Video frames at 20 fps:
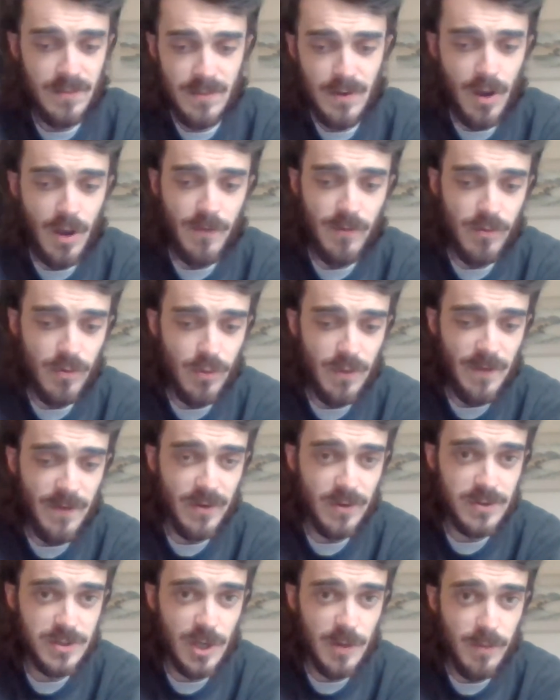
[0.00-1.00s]
overall they've
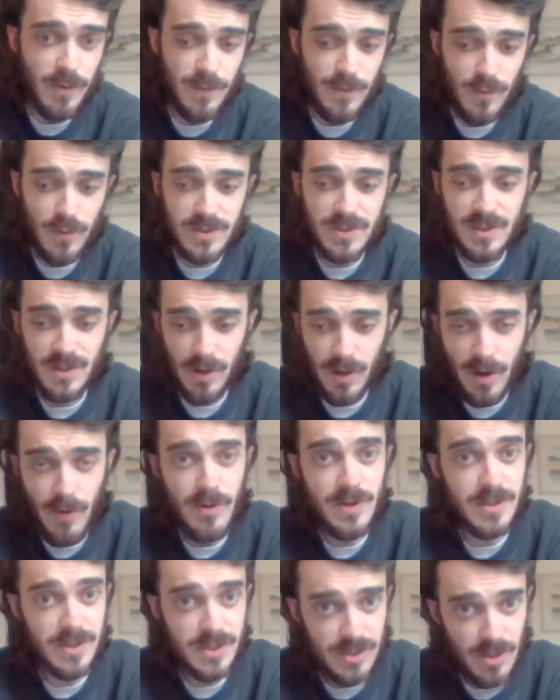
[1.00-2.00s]
only got 2.4%. So the
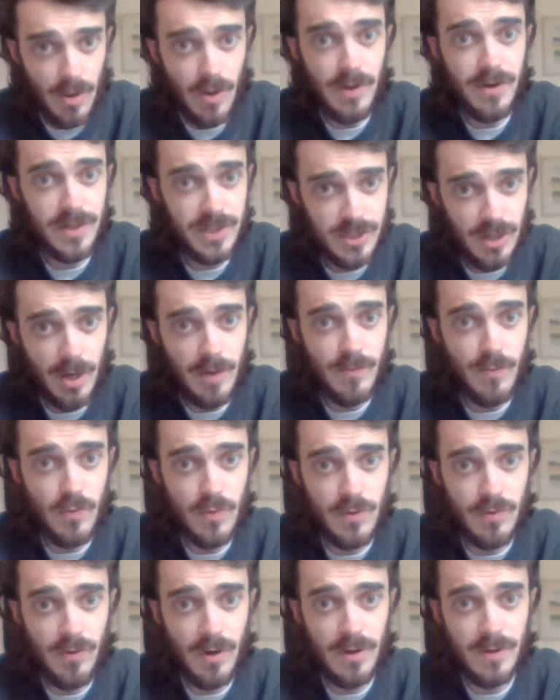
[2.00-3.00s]
Irish are starting to show
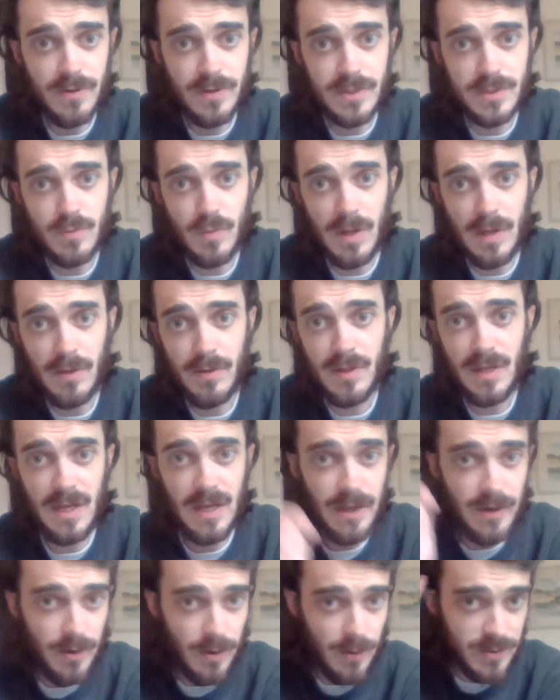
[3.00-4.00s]
more growth as well,
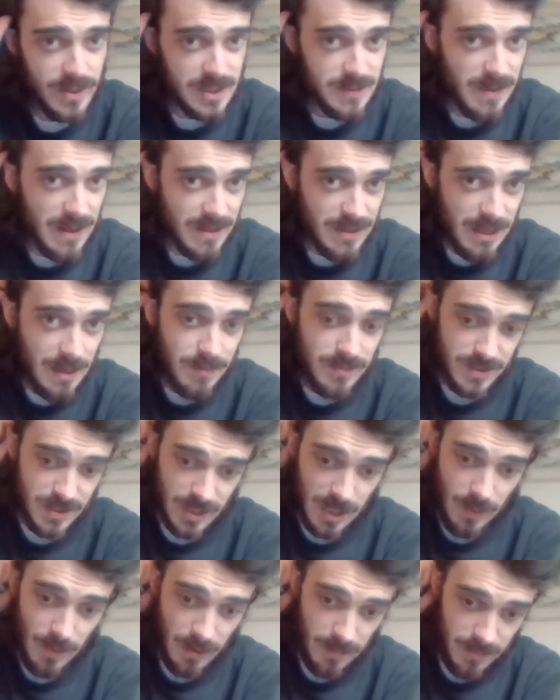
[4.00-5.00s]
and I would expect them to
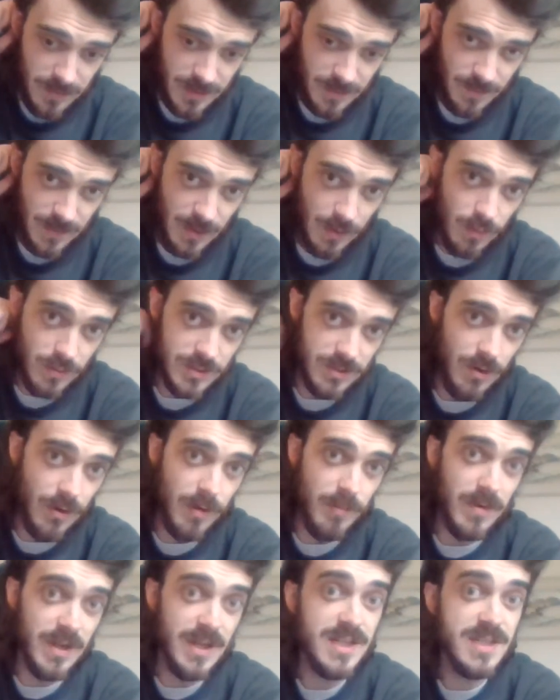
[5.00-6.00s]
go up the
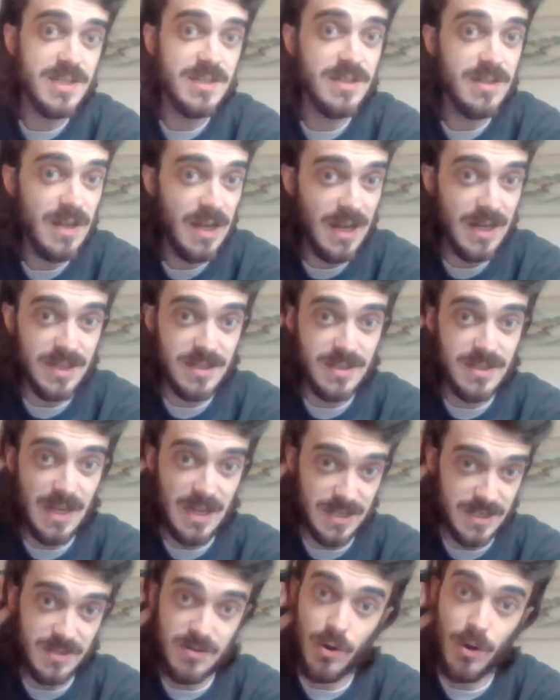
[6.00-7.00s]
all-time list as
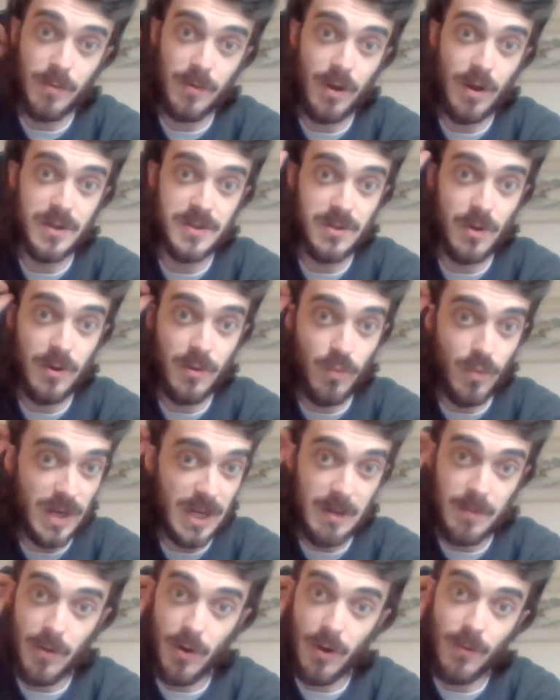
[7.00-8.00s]
time goes on, and
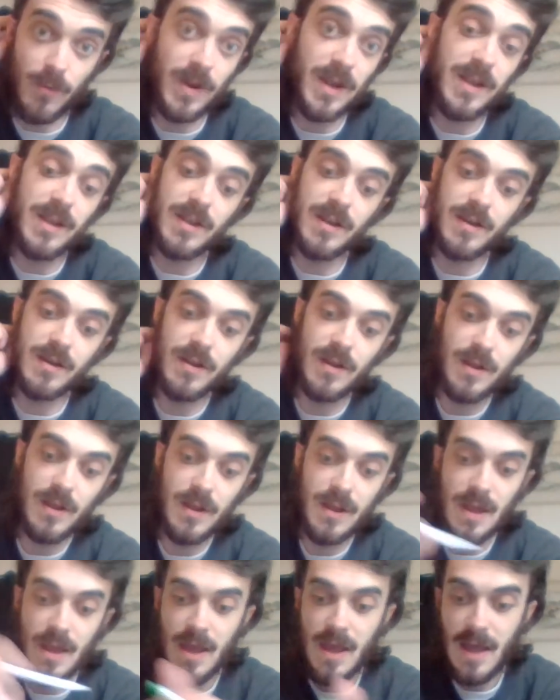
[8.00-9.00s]
week by week
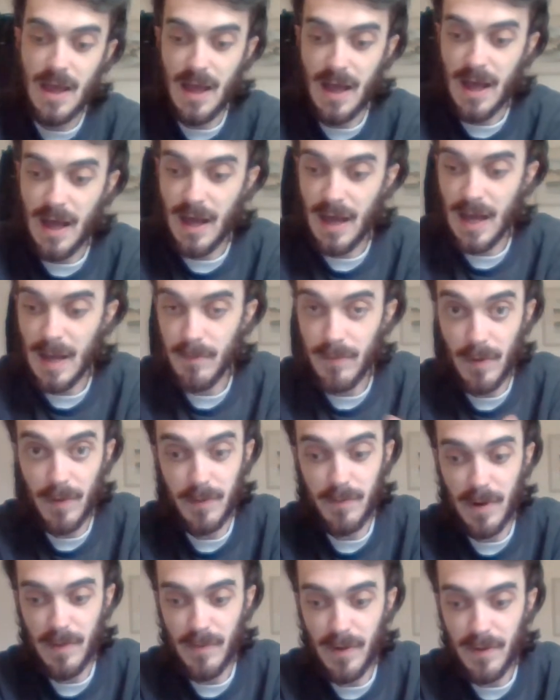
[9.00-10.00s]
and
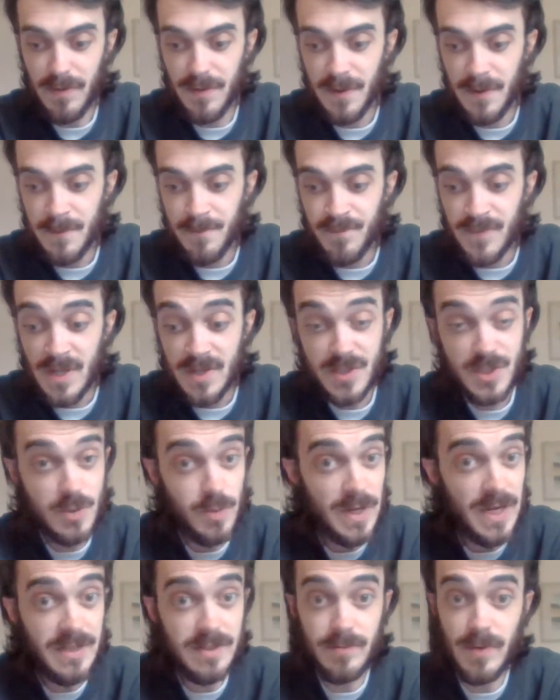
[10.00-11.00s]
month by month.
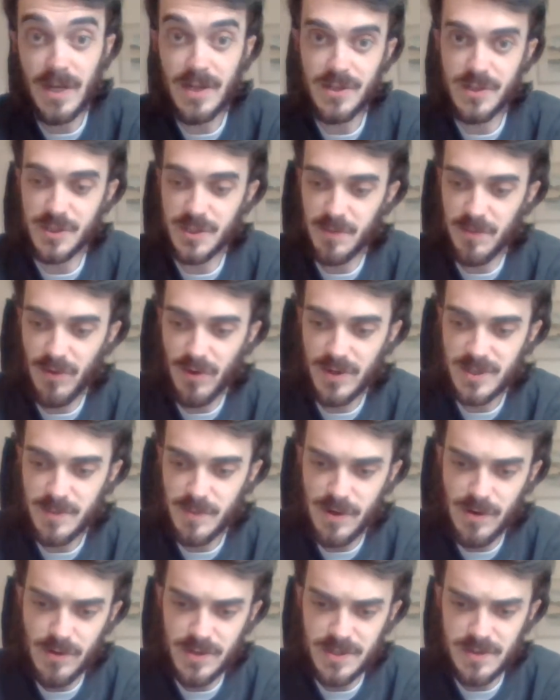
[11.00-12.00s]
Sweden makes a surprise
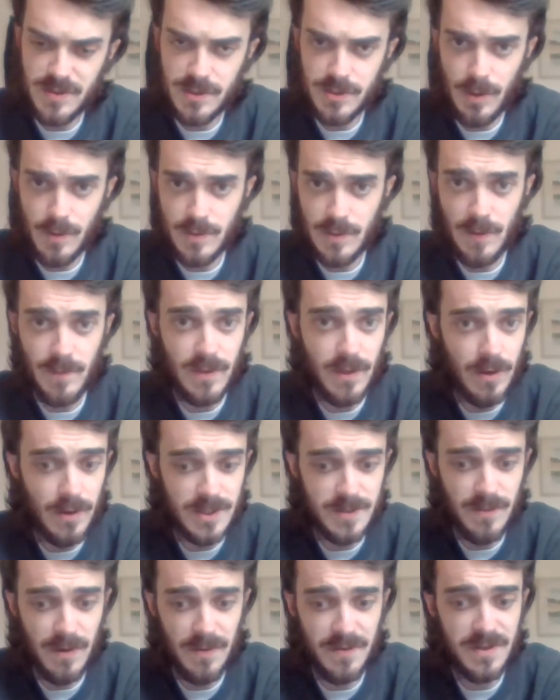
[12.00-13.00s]
appearance in the top 12 in the
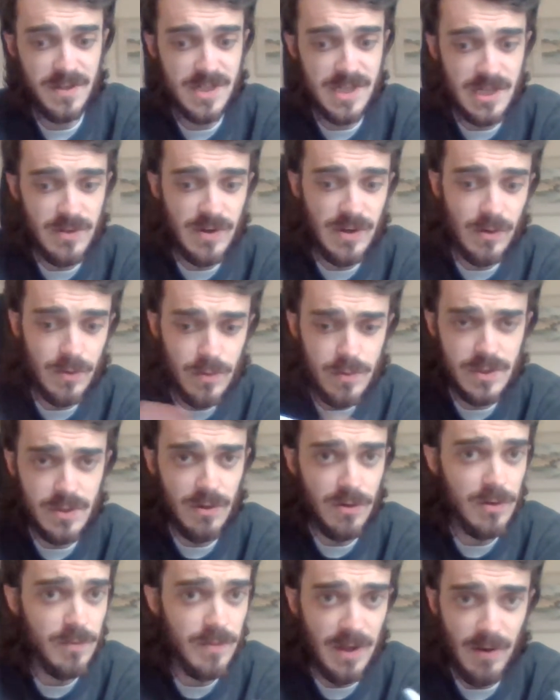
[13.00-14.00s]
last month, considering
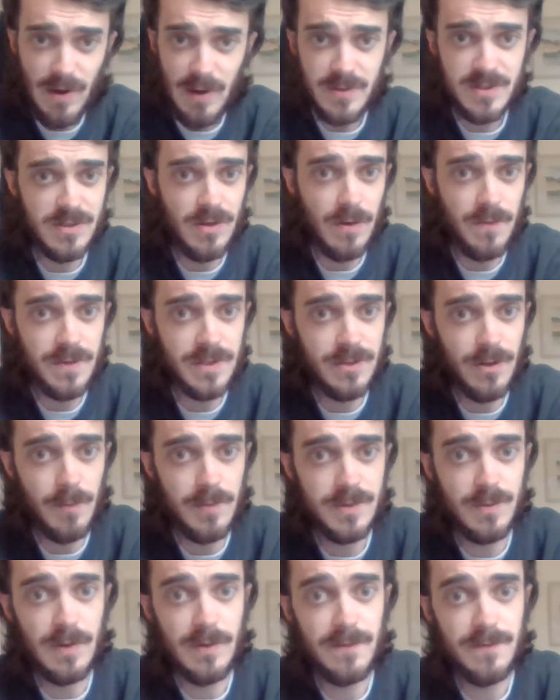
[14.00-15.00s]
all-time they're outside the
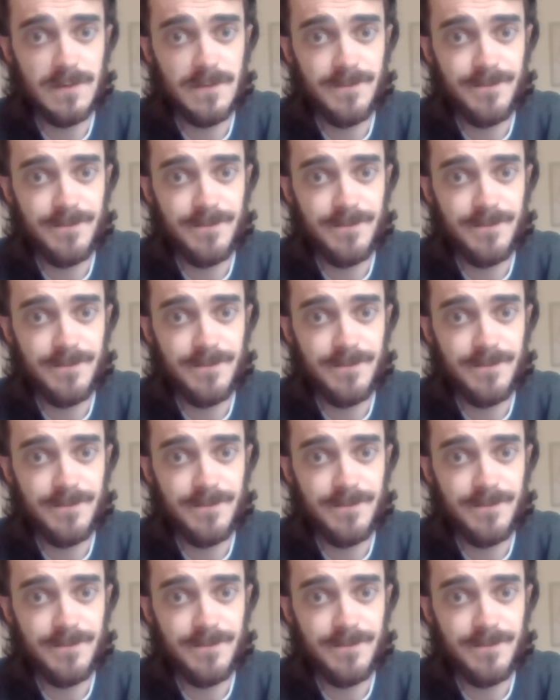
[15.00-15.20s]
top 12.